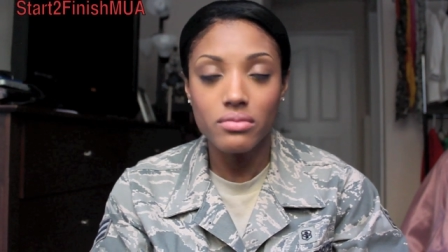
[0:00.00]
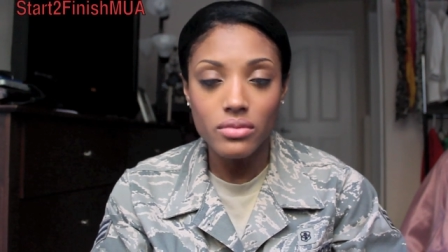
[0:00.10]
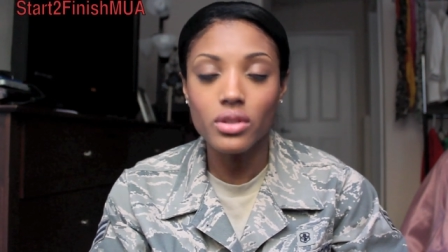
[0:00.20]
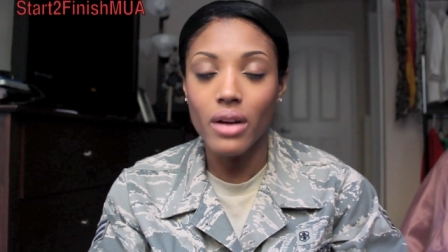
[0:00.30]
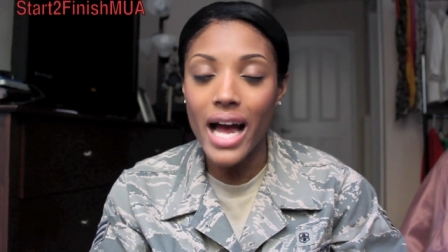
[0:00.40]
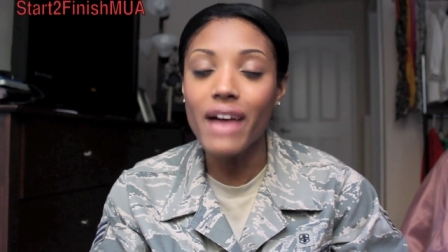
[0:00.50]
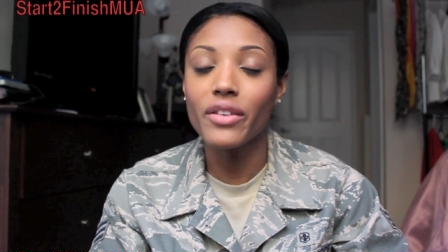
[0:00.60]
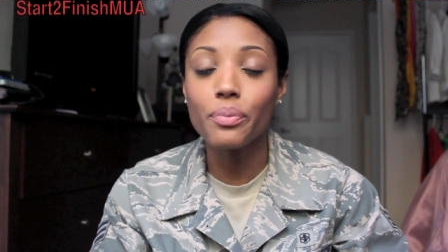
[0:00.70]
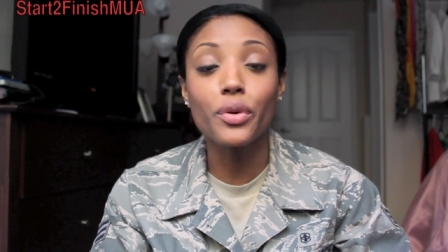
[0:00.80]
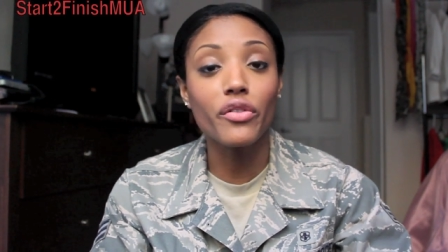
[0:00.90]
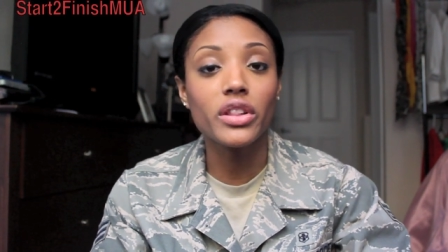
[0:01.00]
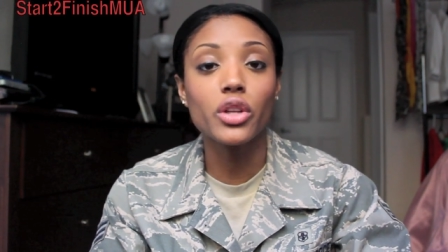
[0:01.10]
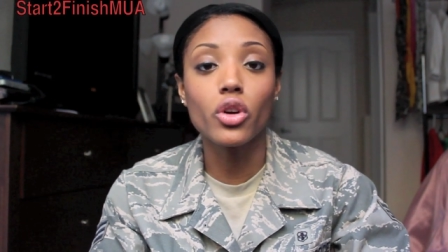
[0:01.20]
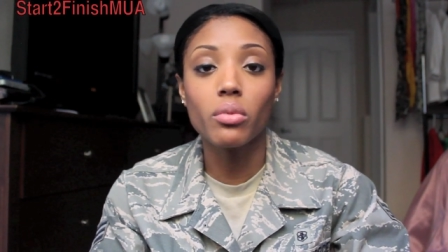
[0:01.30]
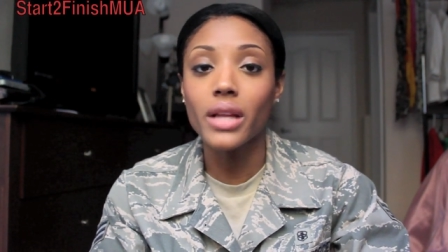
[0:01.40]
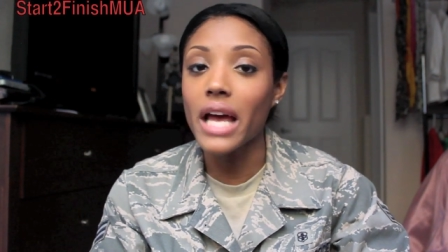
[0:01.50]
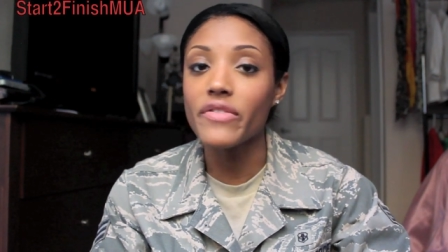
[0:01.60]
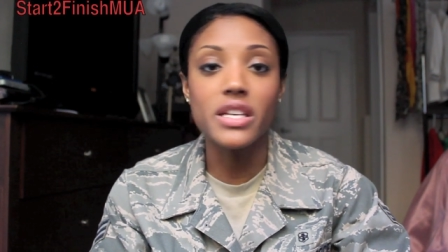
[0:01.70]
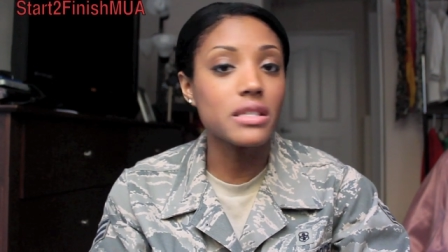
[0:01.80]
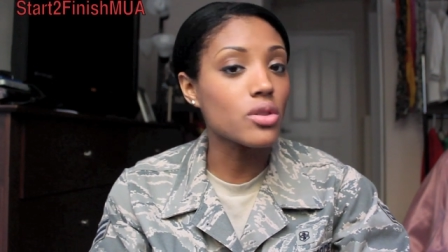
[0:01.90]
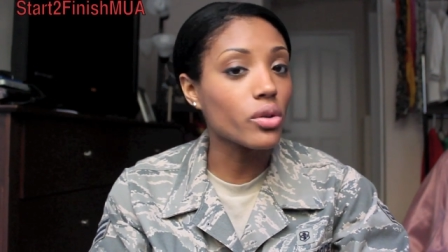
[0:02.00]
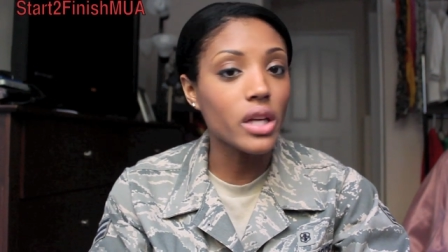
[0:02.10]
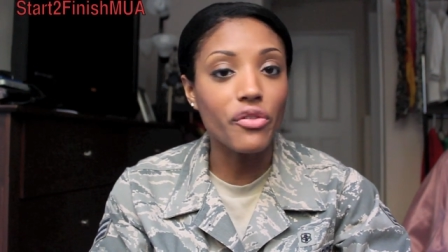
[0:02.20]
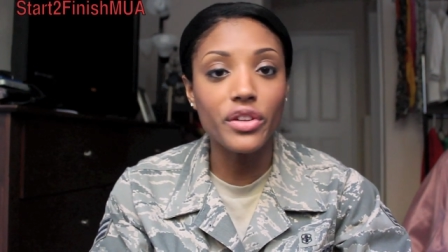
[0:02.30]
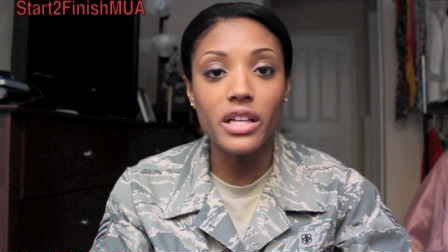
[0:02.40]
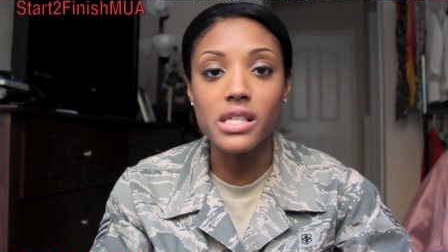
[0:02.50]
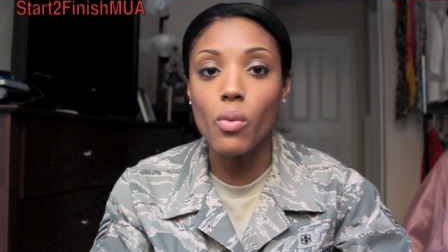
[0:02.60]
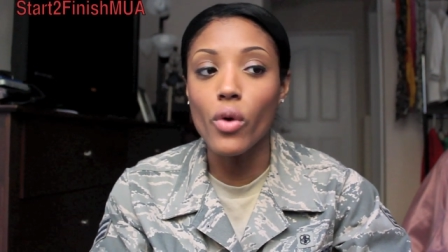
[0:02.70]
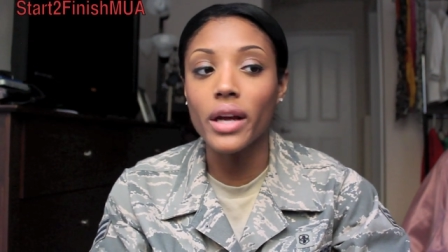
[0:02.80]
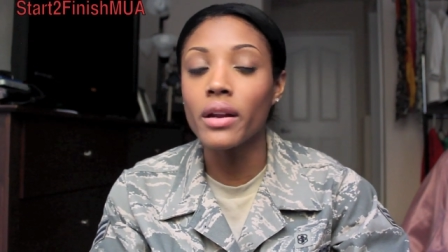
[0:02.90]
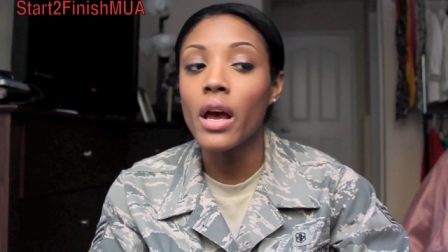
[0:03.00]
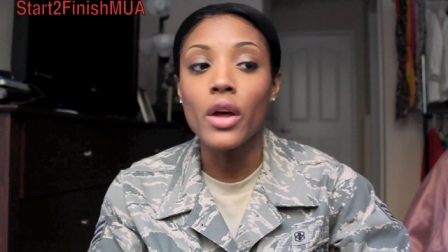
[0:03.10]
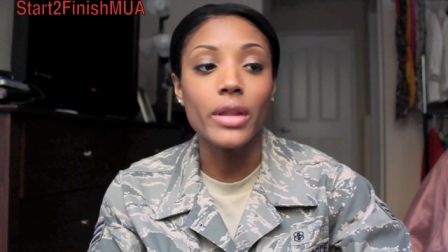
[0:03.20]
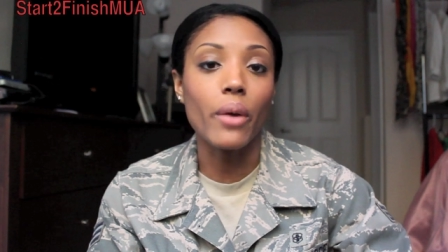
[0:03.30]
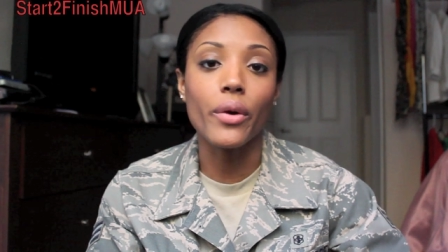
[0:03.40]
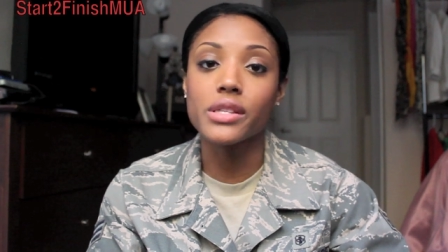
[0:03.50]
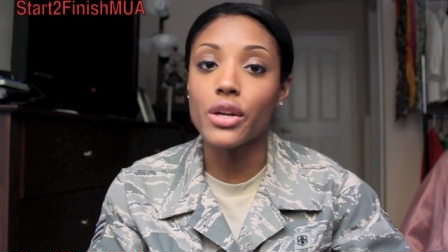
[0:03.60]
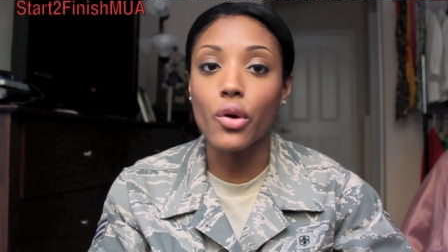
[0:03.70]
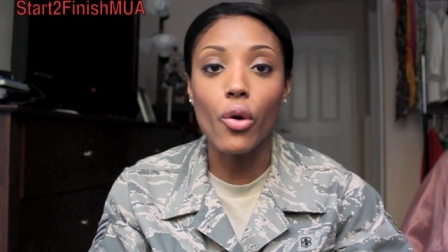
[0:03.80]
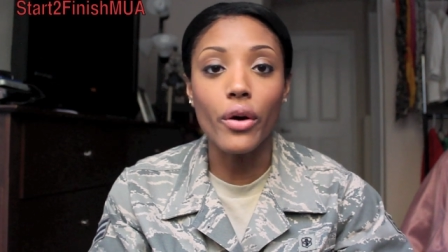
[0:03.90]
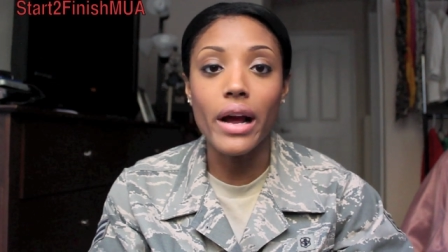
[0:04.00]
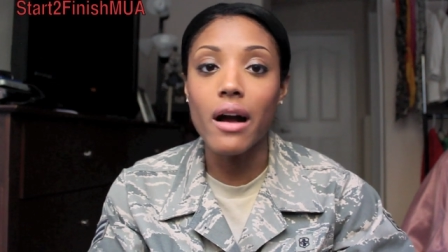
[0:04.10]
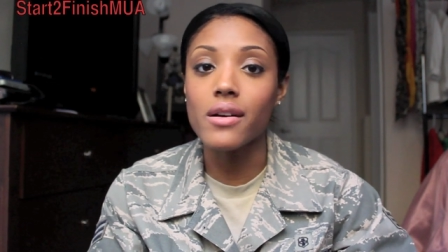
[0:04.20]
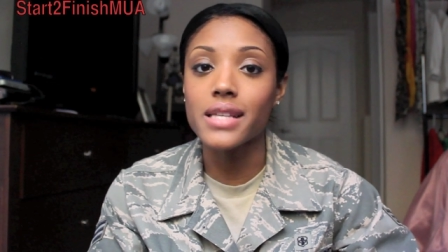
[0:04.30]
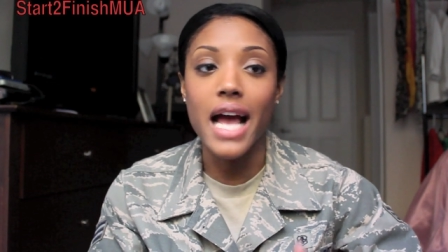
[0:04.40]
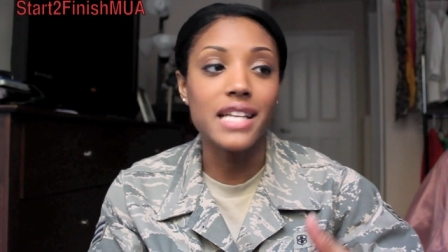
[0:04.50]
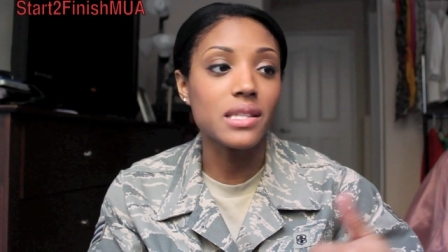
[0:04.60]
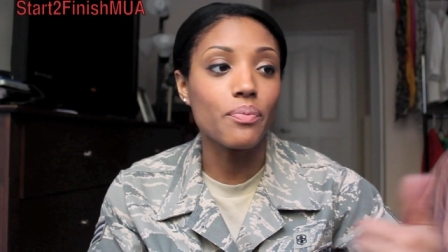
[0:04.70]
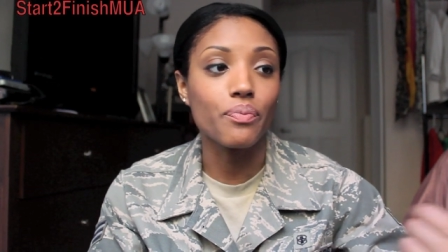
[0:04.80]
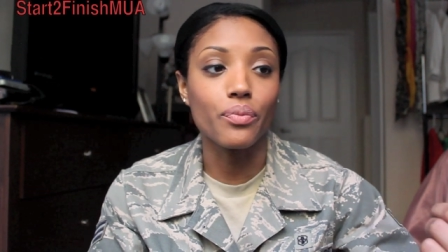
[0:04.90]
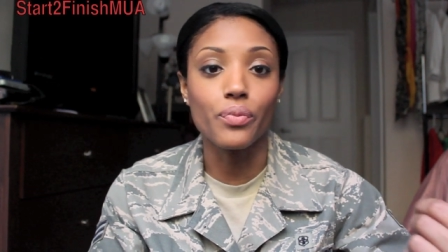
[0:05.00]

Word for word: You know, I have a perfectly normal life. It's no different than someone that works in a courthouse that has to,